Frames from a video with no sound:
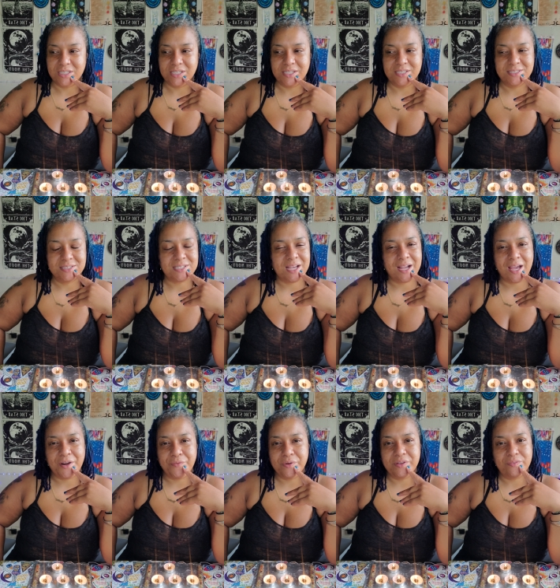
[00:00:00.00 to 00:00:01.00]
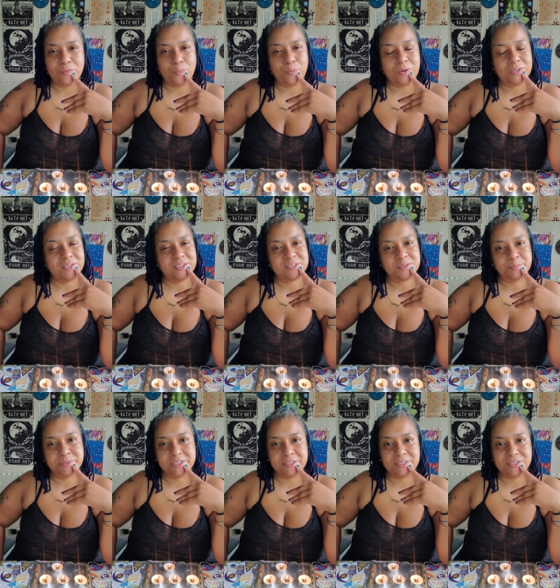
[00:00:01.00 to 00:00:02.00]
and it's like I don't even want this
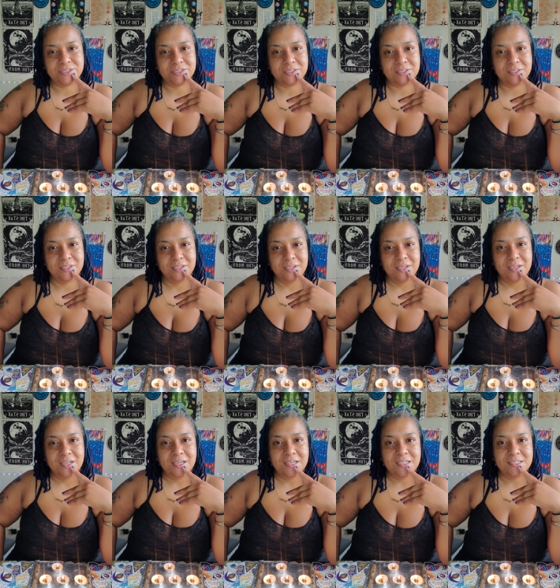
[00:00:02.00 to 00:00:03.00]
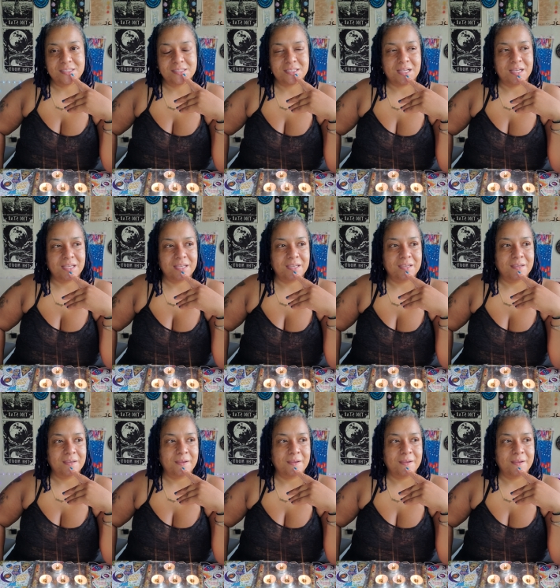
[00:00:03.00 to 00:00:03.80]
position. It's like